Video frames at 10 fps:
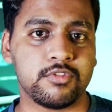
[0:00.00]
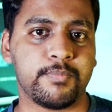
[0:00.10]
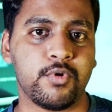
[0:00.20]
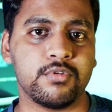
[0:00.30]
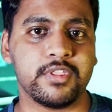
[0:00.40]

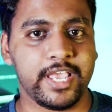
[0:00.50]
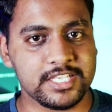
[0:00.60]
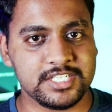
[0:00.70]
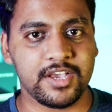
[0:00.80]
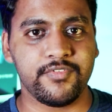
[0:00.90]
supports
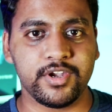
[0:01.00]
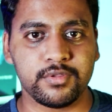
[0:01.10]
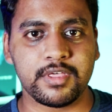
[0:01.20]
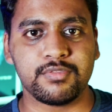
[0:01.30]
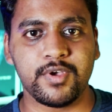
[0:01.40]
HDR
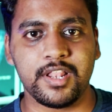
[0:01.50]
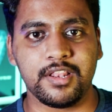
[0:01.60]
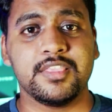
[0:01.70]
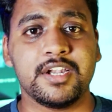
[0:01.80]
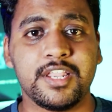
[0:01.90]
videos as well.
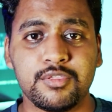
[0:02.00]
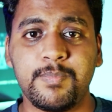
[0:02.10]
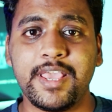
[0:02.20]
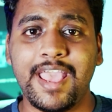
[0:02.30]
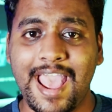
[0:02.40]
The
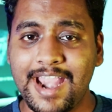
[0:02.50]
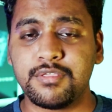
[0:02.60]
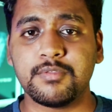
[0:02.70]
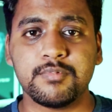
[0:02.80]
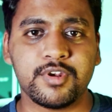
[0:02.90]
display had
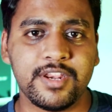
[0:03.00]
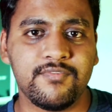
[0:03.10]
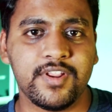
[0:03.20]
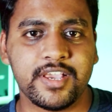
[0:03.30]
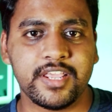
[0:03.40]
some screen
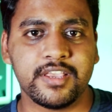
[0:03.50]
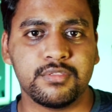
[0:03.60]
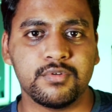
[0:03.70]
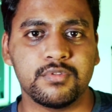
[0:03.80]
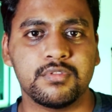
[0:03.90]
flickering
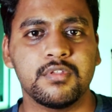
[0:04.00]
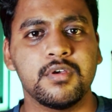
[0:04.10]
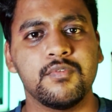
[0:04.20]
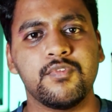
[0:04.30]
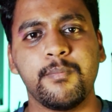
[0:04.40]
issues
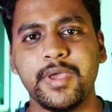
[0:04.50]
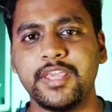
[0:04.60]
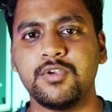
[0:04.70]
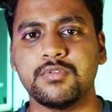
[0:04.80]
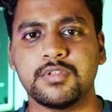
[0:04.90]
for
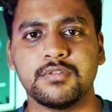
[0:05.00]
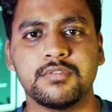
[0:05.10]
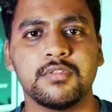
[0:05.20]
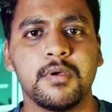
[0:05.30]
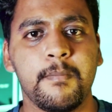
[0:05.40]
many
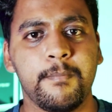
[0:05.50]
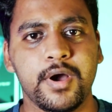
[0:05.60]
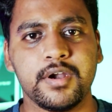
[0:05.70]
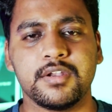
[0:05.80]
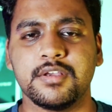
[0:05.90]
users,
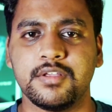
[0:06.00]
but